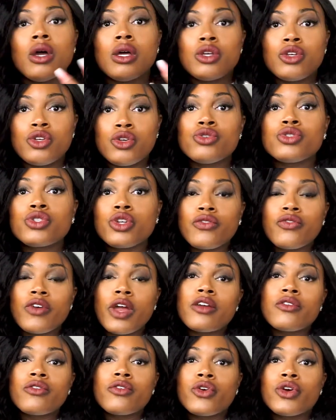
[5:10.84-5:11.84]
Use your
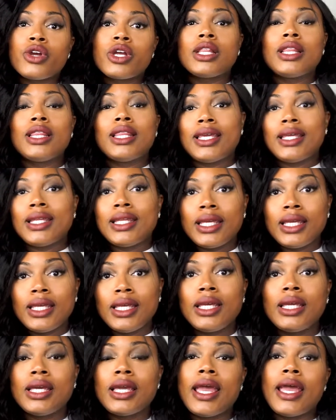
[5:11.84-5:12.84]
favorite
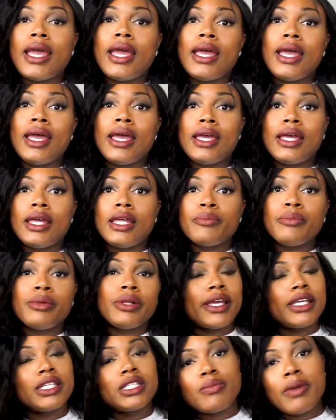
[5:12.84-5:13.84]
linen and
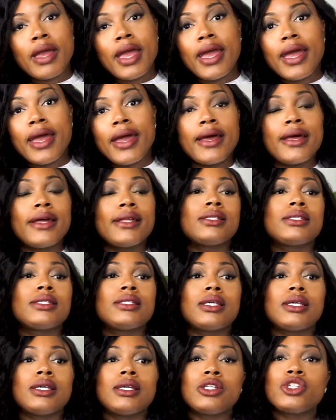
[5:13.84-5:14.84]
placemats
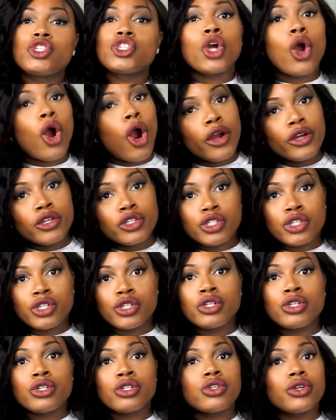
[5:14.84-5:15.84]
and
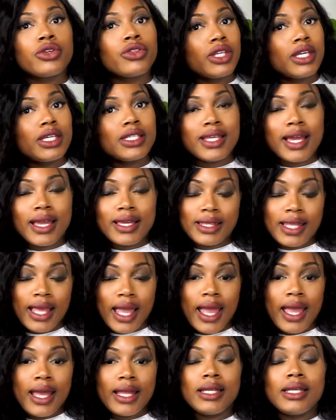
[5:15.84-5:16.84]
chargers or things like
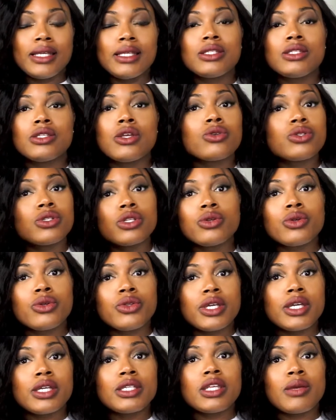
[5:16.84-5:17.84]
that. It's those little
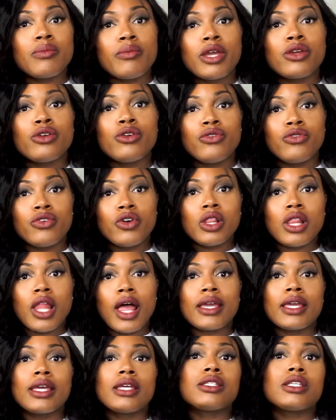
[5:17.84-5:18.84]
things that make you feel
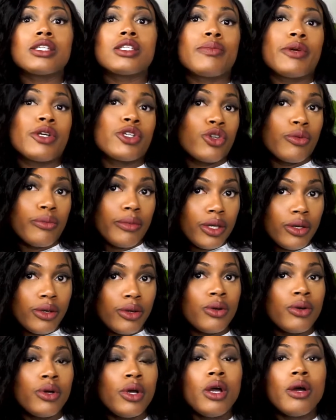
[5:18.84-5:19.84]
like it's a special meal,
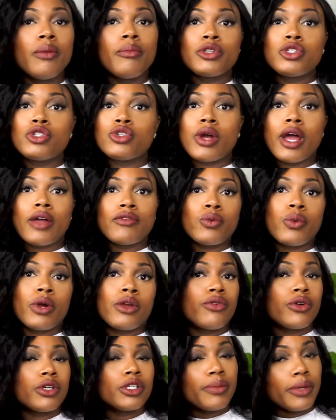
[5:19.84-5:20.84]
but you don't have to wait
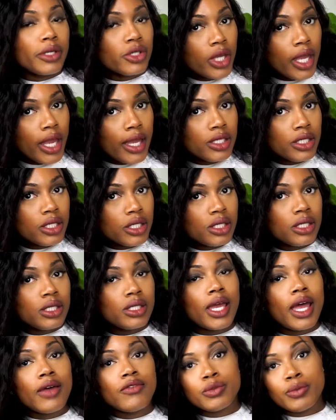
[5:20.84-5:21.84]
for a special occasion to
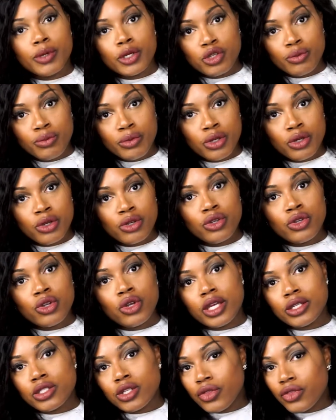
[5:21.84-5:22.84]
have a special meal. You know,
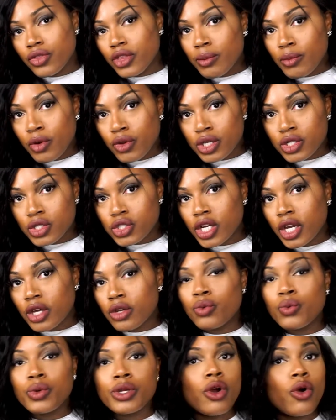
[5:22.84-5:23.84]
that's our theme on this channel.
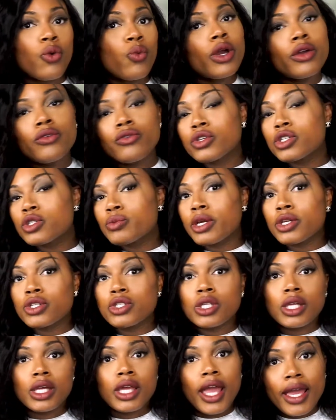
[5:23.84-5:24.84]
We don't wait for special
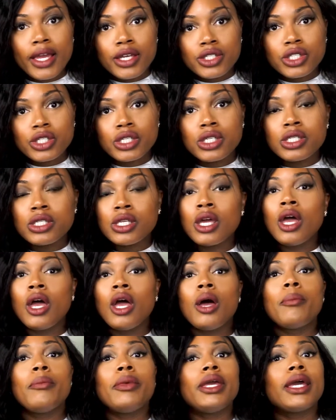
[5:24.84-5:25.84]
occasions.
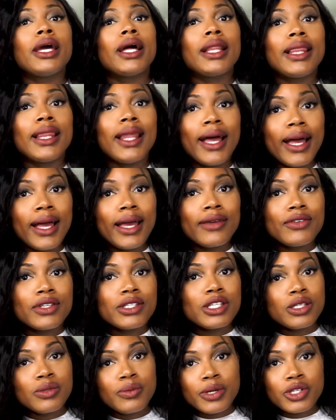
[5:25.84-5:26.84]
Being alive is a
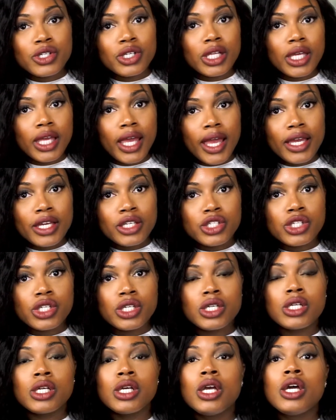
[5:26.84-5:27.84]
special
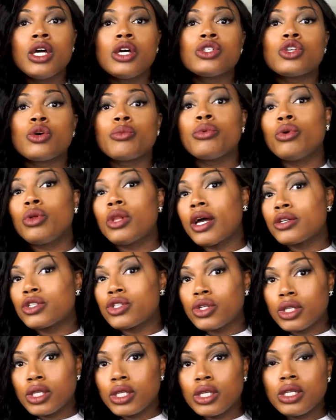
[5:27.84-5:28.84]
occasion. So pull out
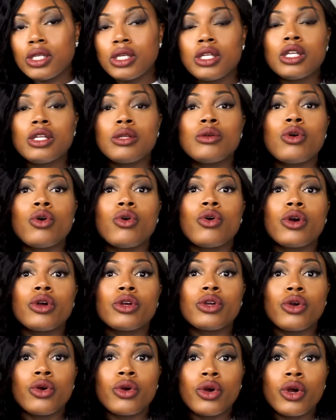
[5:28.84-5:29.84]
your linen
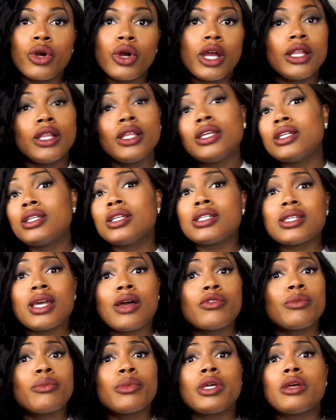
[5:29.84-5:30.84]
and linen doesn't have
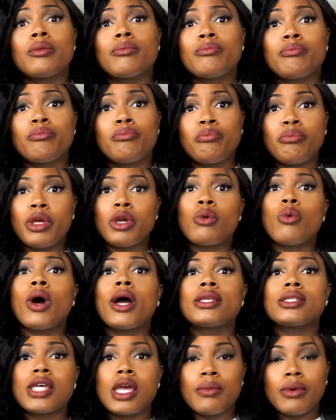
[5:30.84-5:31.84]
to be a big
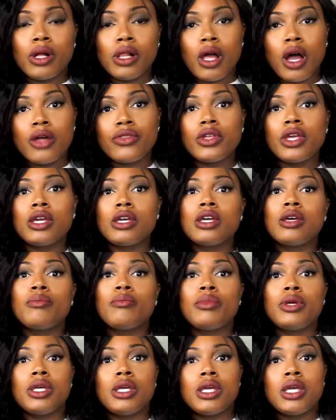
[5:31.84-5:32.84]
white tablecloth. It could
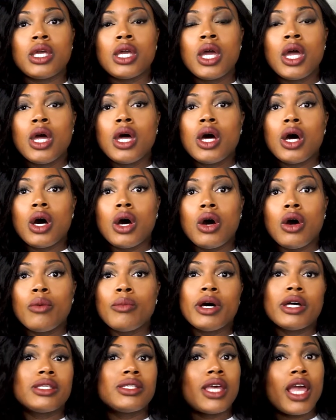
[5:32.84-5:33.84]
be
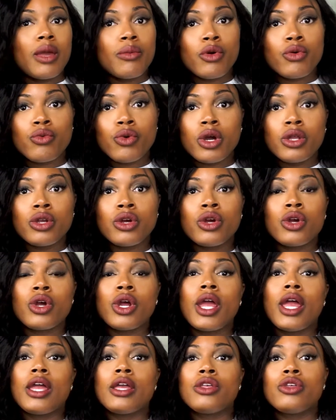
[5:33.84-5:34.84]
a table runner
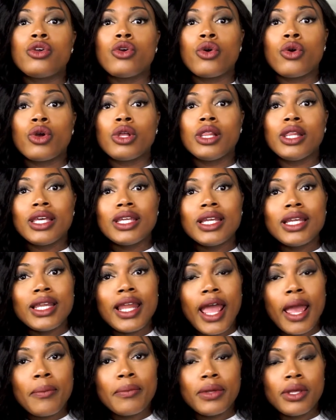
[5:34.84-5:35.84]
and your linen
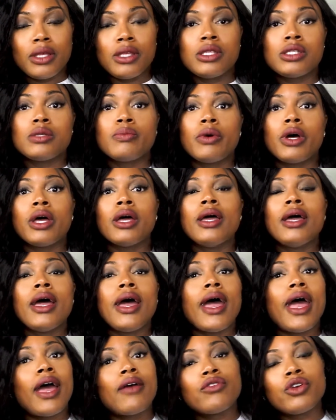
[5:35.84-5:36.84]
napkins, but
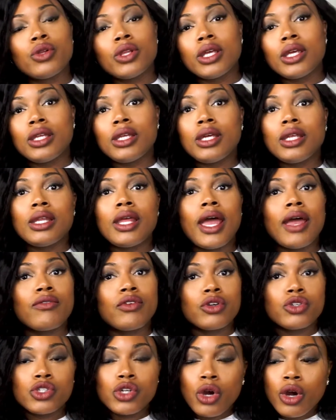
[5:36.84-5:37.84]
have your linen, have
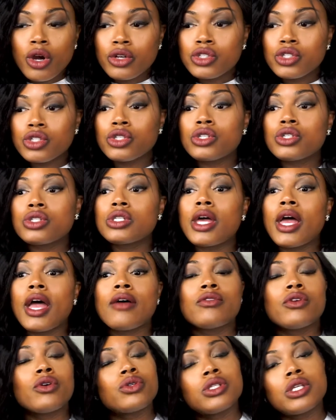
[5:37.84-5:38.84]
your chargers, have
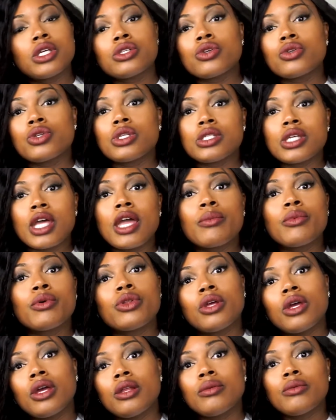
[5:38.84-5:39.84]
those things on the table
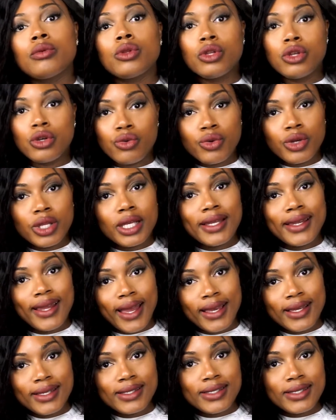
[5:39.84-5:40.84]
that look really
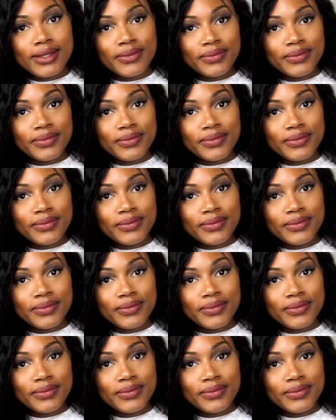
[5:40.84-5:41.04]
nice.